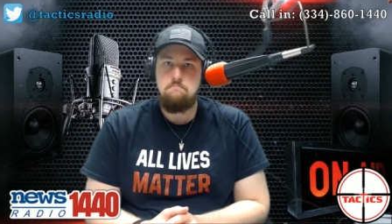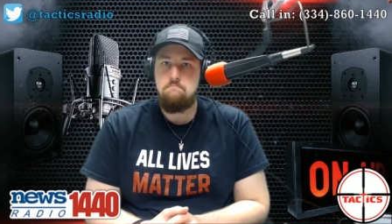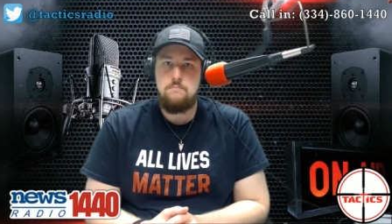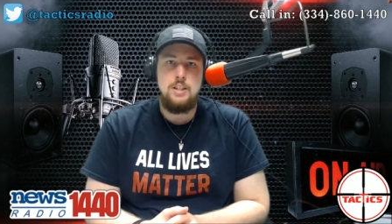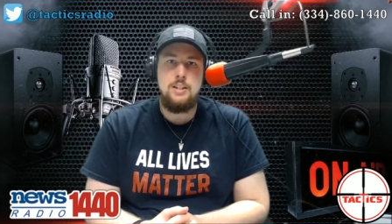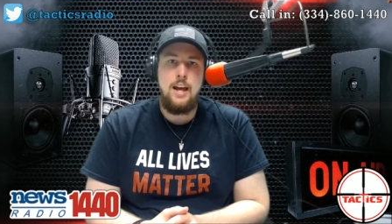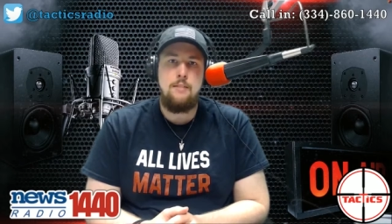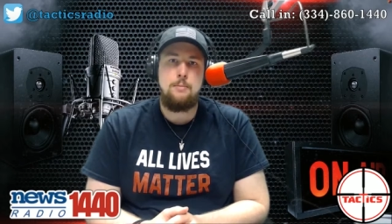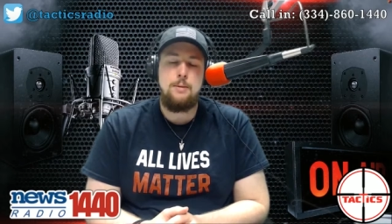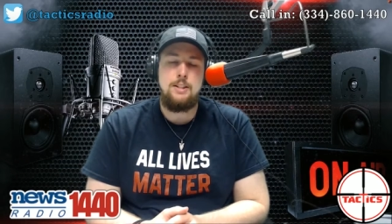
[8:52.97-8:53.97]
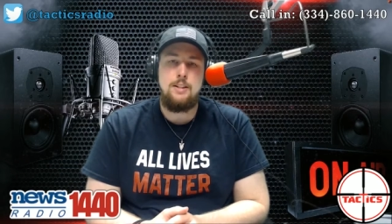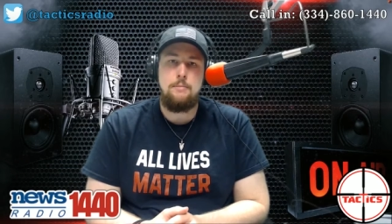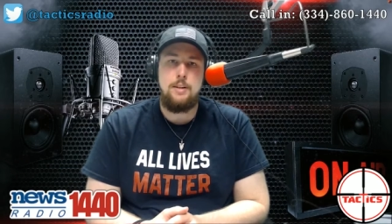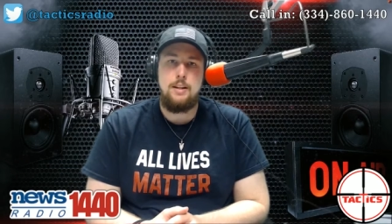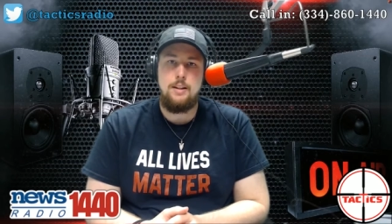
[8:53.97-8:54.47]
It doesn't have to be
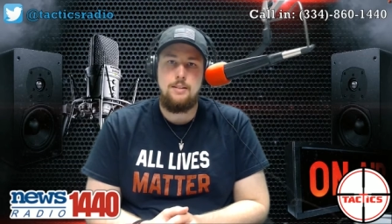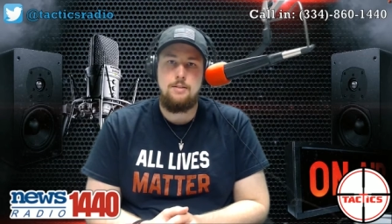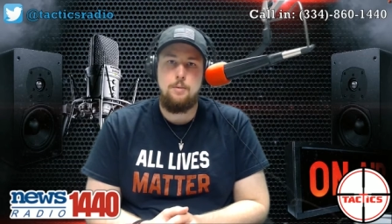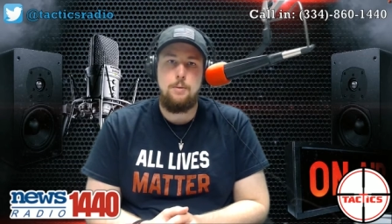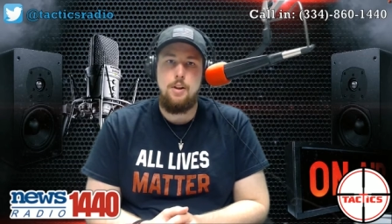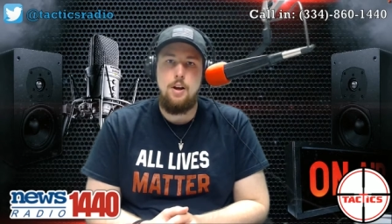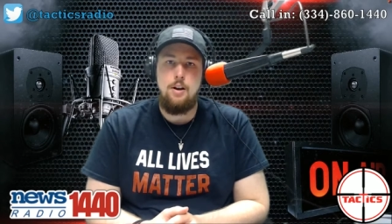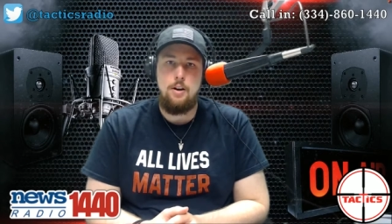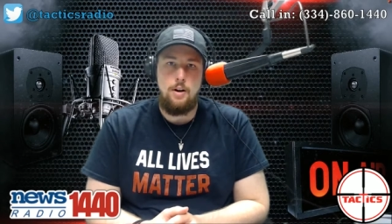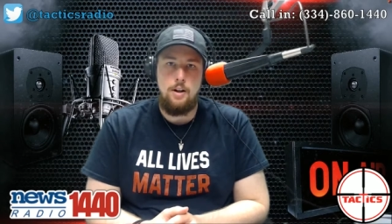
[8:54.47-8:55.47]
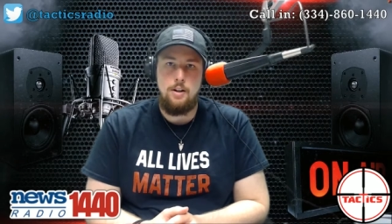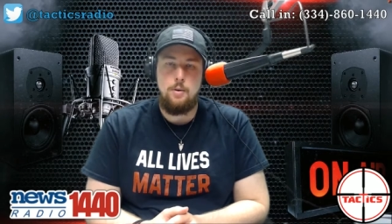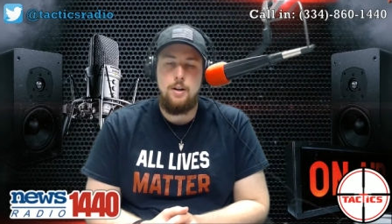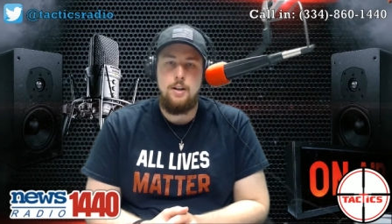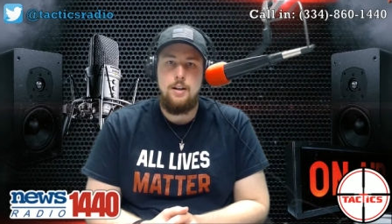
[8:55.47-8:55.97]
something that's super long or
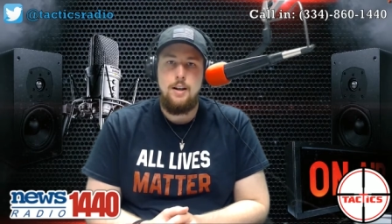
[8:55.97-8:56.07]
eloquent.